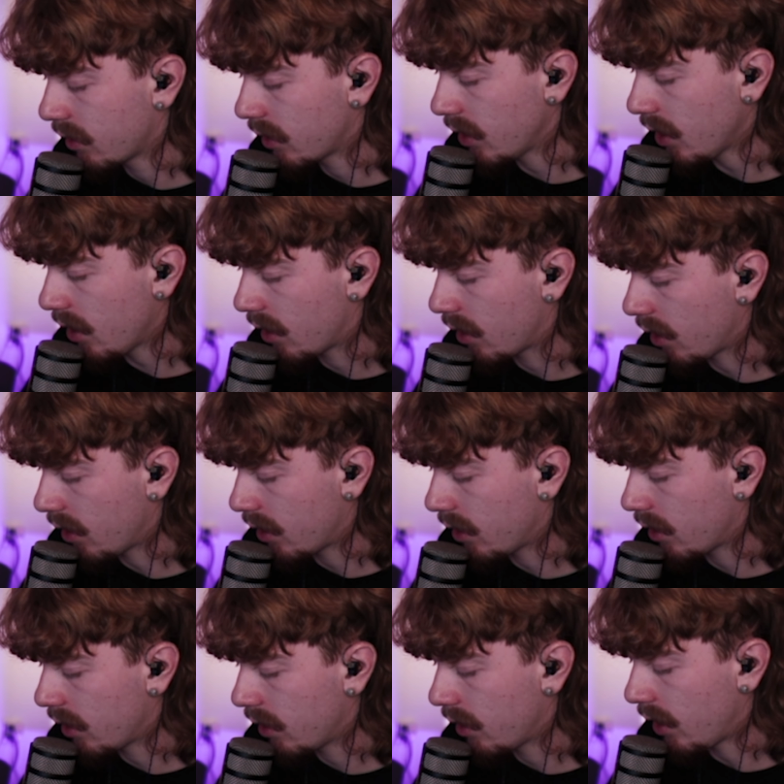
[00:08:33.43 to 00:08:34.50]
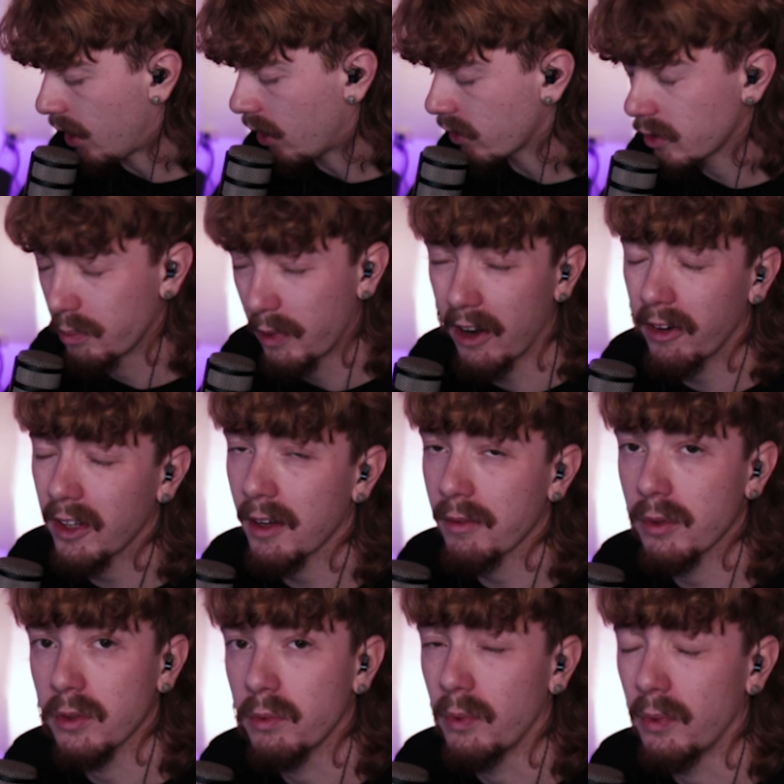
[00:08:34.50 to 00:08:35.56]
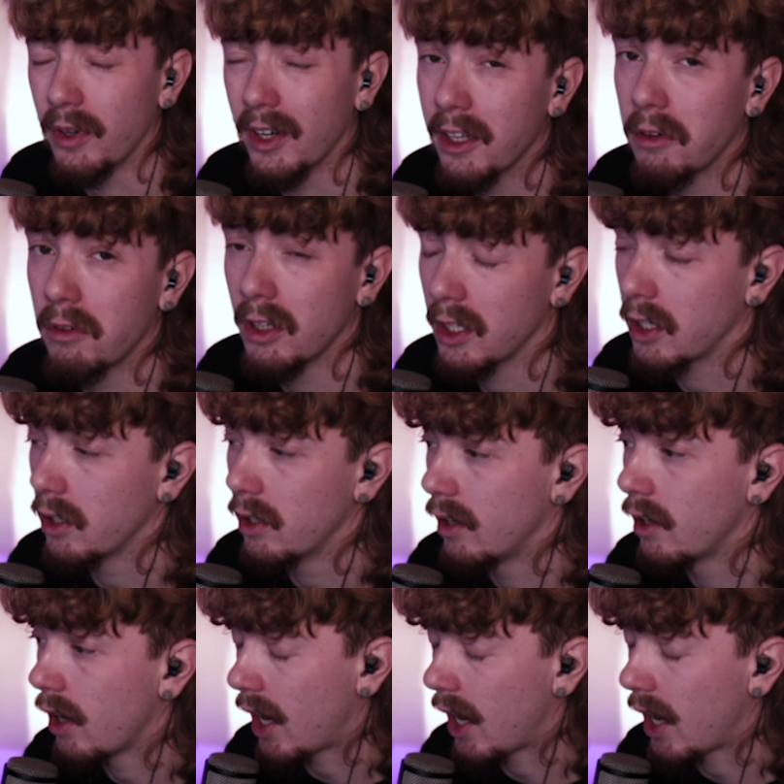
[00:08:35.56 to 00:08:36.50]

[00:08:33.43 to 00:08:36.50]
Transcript: Yeah. Also battery life is really, really good.